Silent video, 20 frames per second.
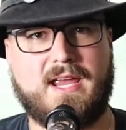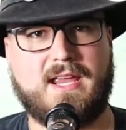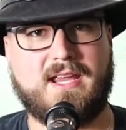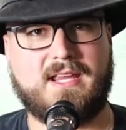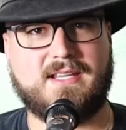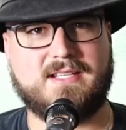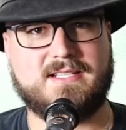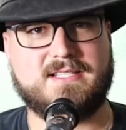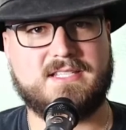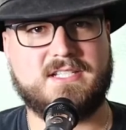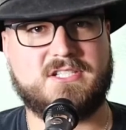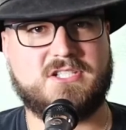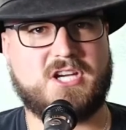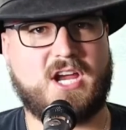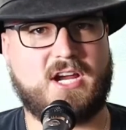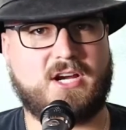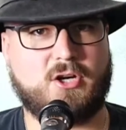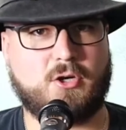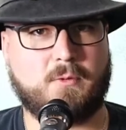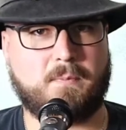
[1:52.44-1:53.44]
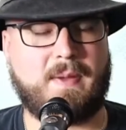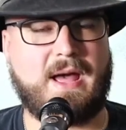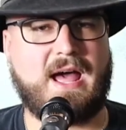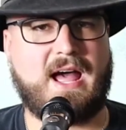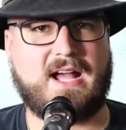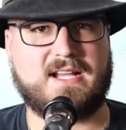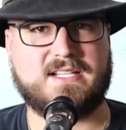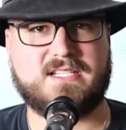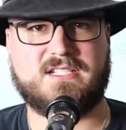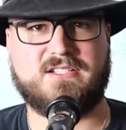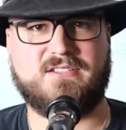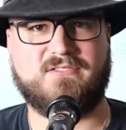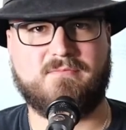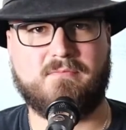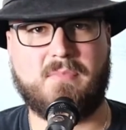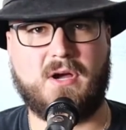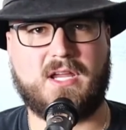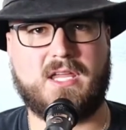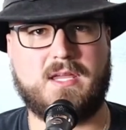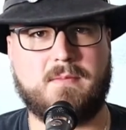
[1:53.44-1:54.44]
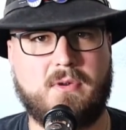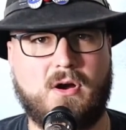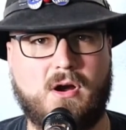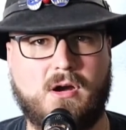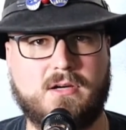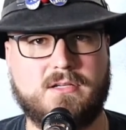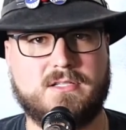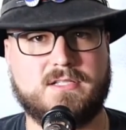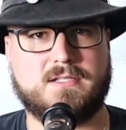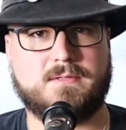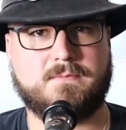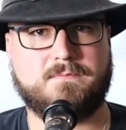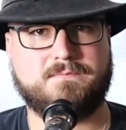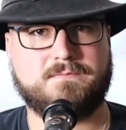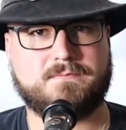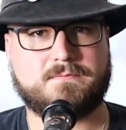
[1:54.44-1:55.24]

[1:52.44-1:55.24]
is the checkered past of Bucky Barnes.